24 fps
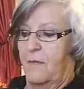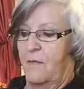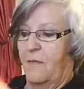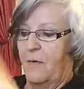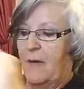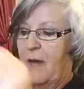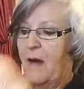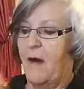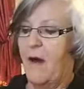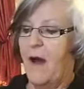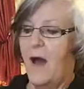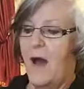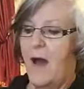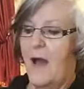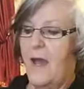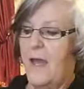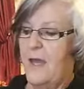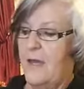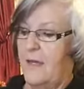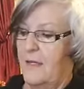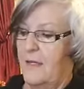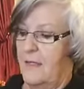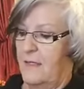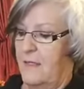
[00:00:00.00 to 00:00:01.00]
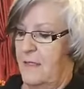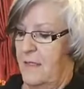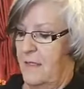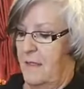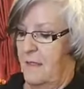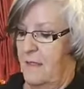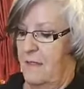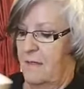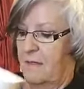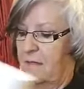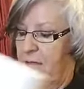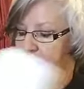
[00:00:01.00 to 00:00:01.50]
Well, I
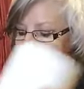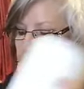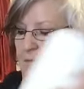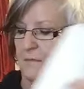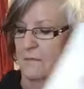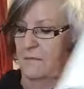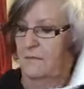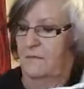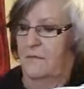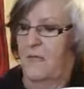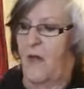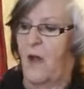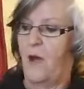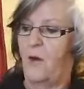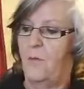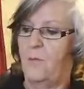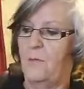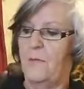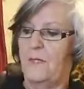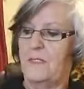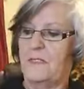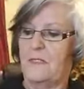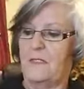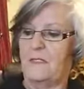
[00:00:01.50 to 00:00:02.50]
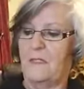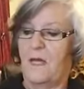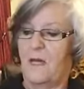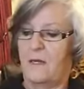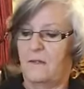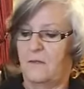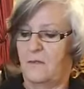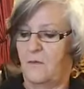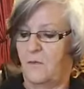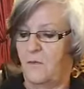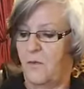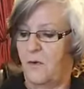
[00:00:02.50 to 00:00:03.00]
hope it's
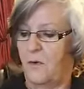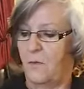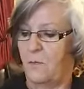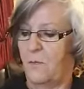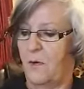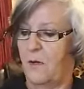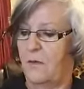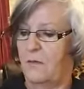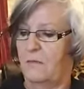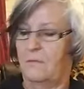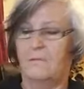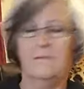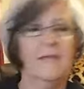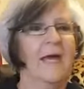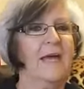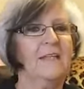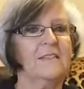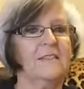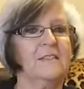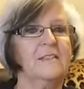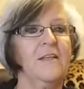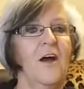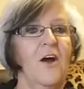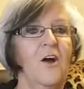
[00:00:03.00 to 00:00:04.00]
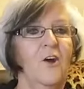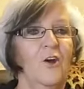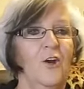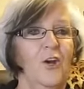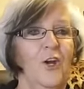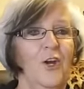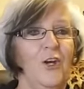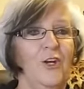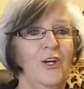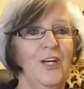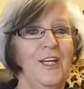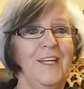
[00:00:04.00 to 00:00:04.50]
not the warmer. That's not
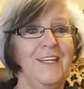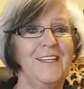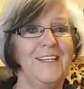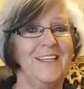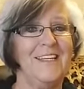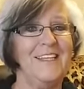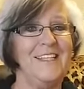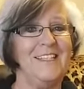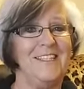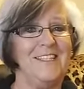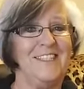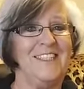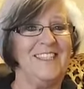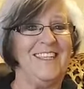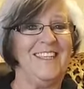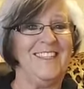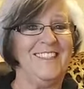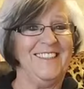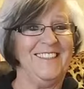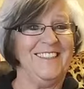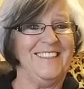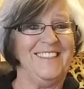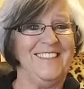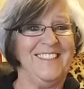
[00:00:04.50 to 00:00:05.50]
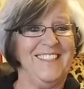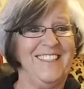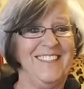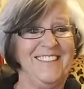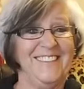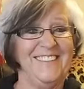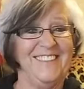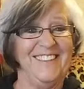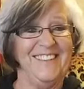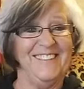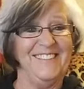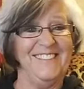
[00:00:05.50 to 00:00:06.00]
good, is it?
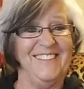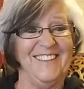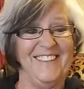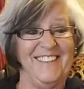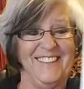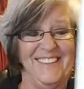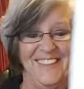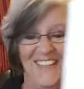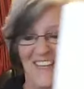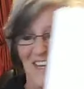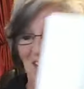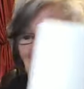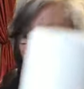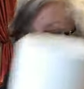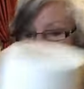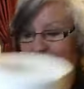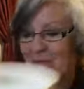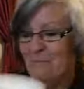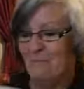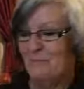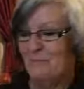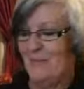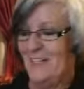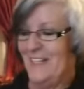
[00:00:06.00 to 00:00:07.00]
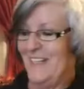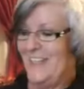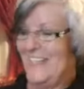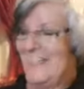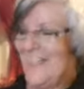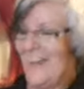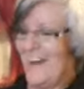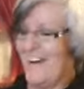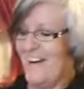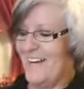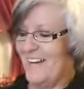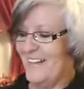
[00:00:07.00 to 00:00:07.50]
But
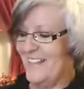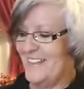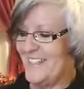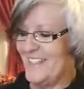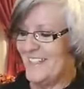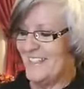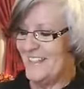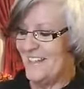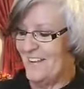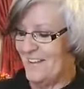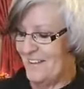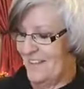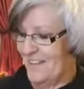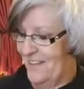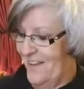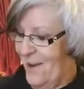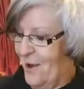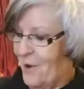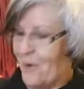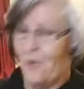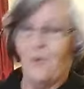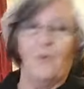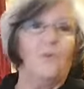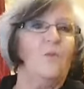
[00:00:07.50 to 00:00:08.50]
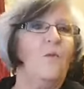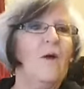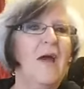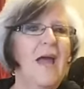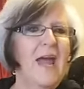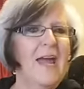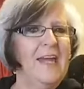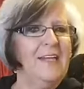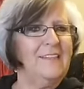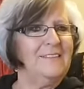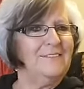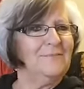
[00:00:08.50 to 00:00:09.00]
yeah, it's not. Oh,
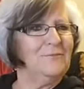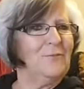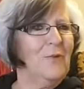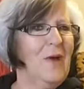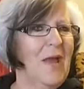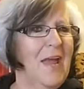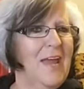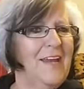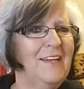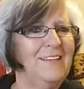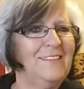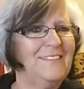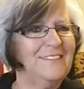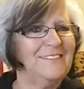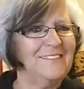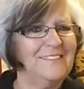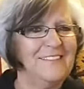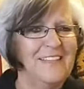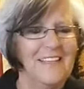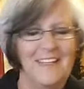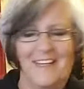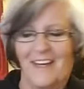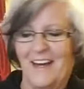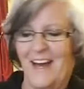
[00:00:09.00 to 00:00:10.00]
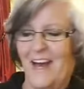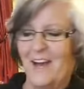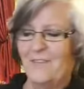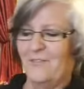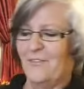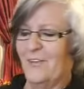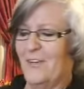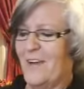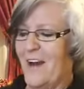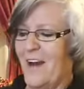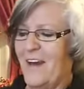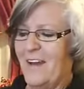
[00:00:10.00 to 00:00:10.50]
wait. I
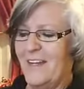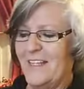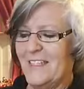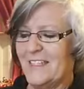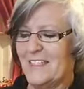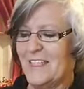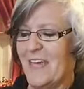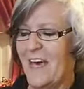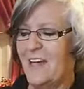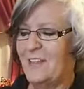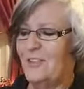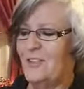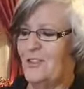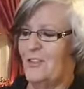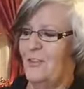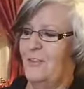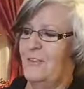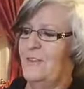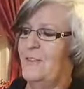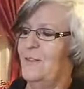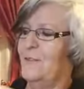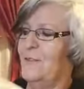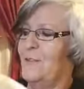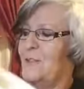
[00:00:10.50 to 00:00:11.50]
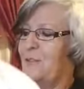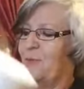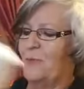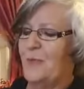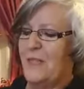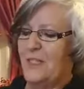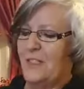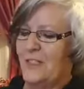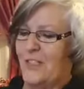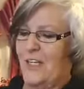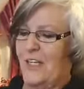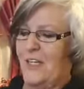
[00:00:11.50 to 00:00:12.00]
forgot it's got your little
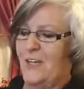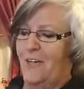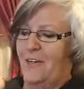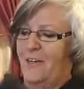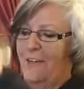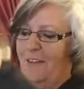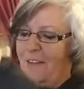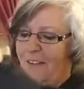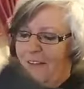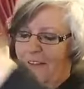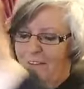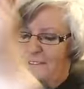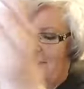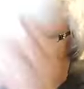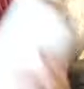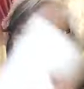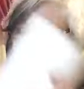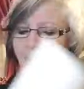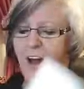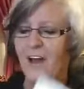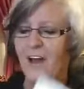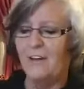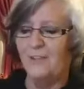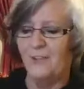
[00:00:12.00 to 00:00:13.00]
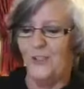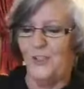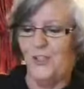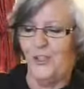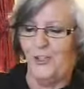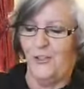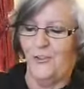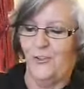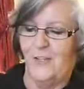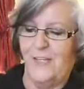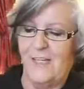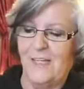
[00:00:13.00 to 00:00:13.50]
switch here. Duh,
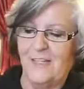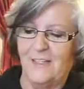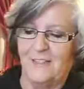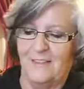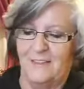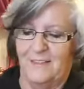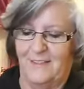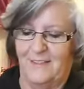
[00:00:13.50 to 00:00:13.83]
Judy.